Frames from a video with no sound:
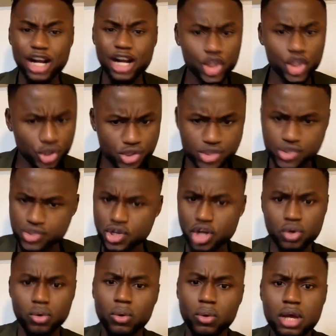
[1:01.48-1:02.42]
close
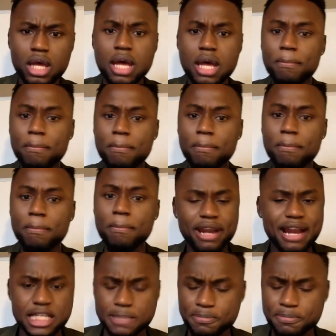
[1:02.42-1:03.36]
circle, people
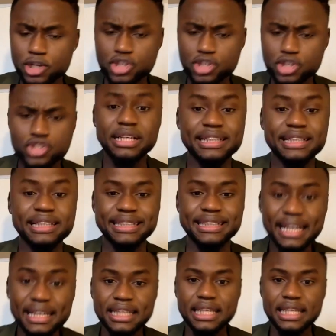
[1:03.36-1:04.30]
that I spoke to in a
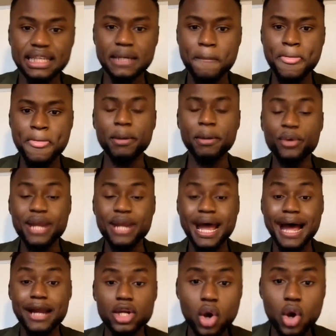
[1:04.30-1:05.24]
daily, people
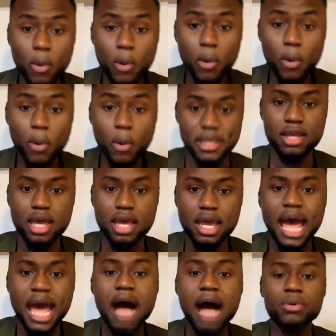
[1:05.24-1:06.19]
that know me,
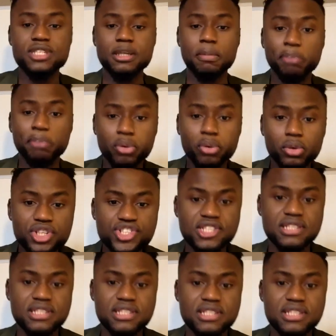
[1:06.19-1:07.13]
I was
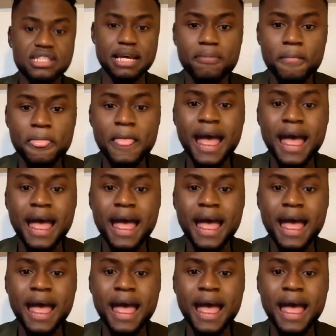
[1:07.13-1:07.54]
approaching them,